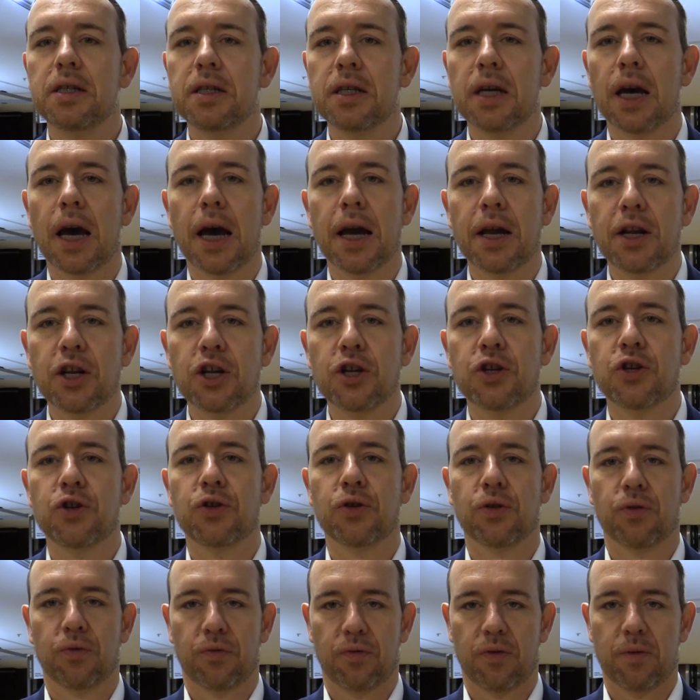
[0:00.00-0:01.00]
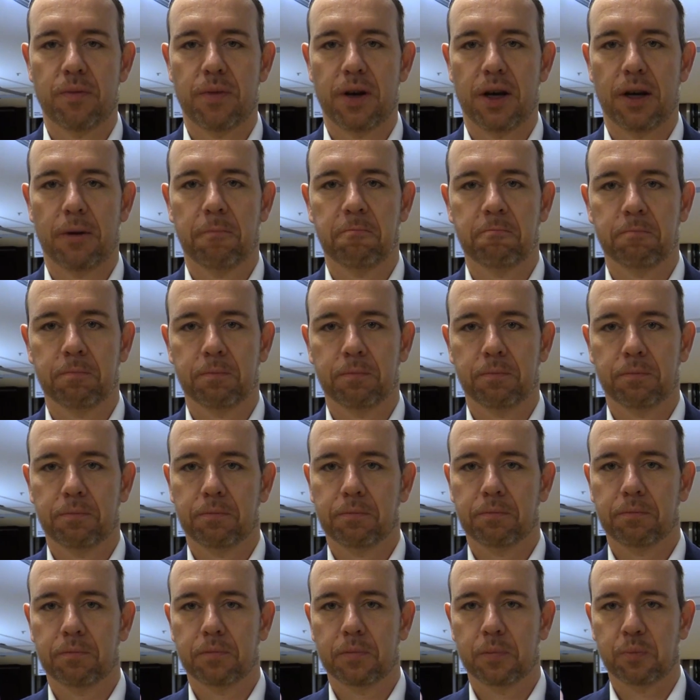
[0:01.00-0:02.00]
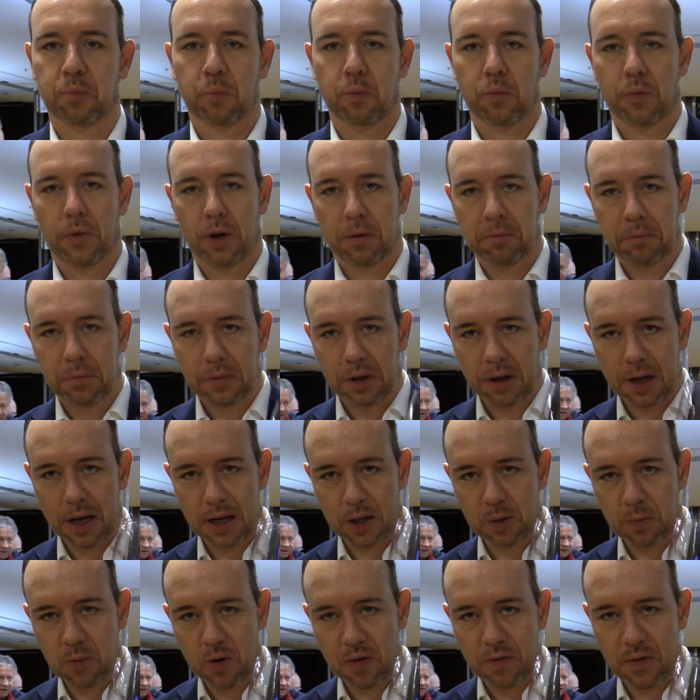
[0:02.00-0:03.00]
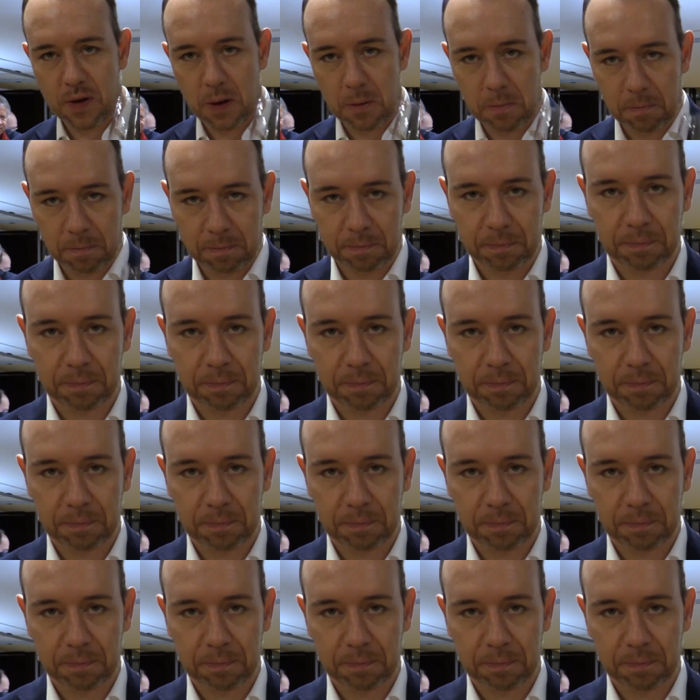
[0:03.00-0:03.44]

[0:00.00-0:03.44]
easy 82 for me. Let's move on.